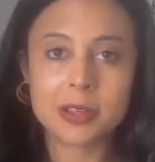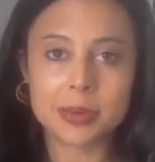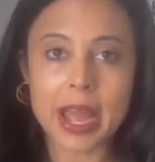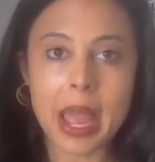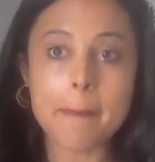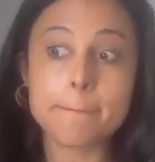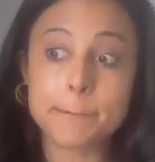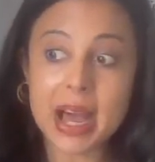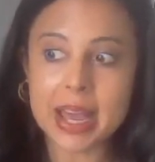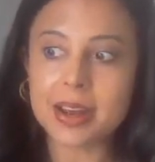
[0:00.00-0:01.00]
right?
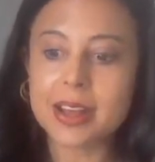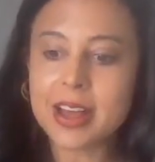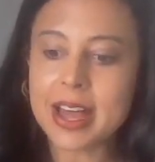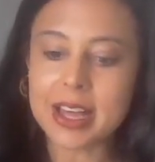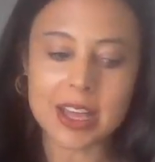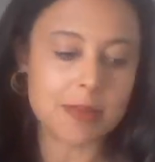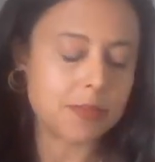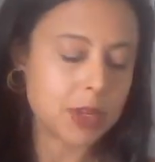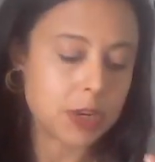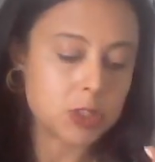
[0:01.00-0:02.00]
But um, you know,